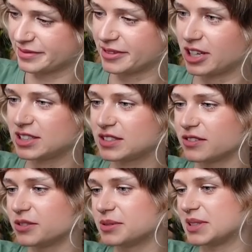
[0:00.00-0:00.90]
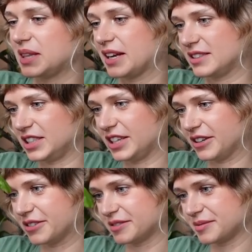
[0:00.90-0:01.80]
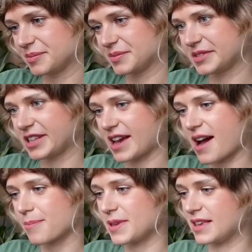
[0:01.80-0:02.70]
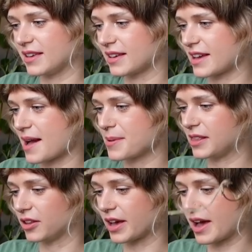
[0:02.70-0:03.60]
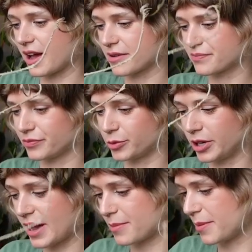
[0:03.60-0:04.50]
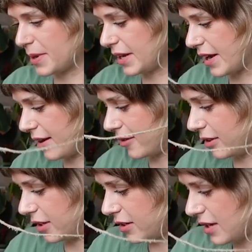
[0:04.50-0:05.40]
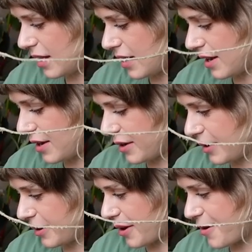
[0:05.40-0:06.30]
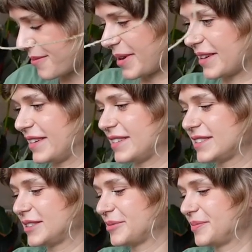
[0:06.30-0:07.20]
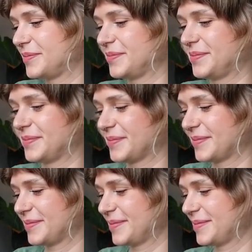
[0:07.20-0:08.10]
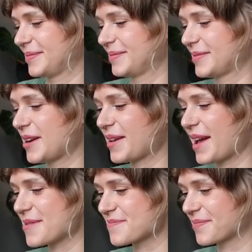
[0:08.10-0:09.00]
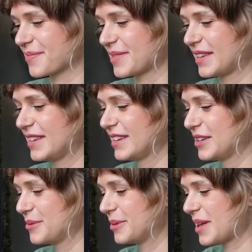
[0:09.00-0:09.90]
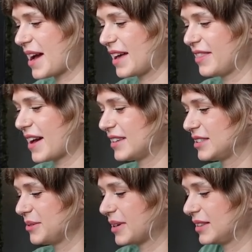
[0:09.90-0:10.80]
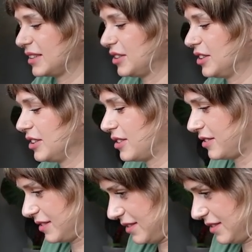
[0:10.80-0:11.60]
Lots of roots in there too. It's a happy, happy little guy. Well, happy big guy really. Oh my goodness. Okay, We'll add that to our little